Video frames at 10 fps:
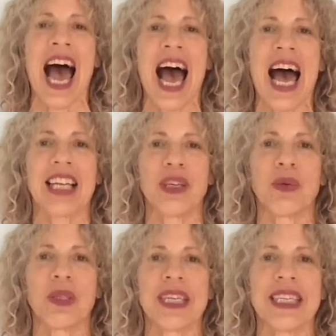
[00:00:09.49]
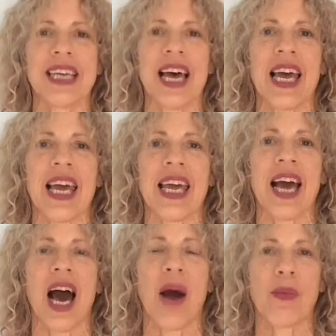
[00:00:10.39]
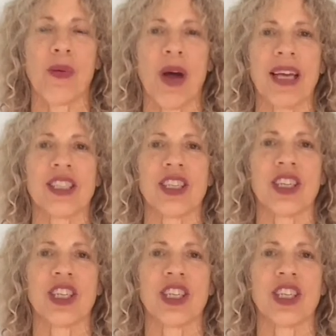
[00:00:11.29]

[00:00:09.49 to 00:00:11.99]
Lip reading: and you will need an upright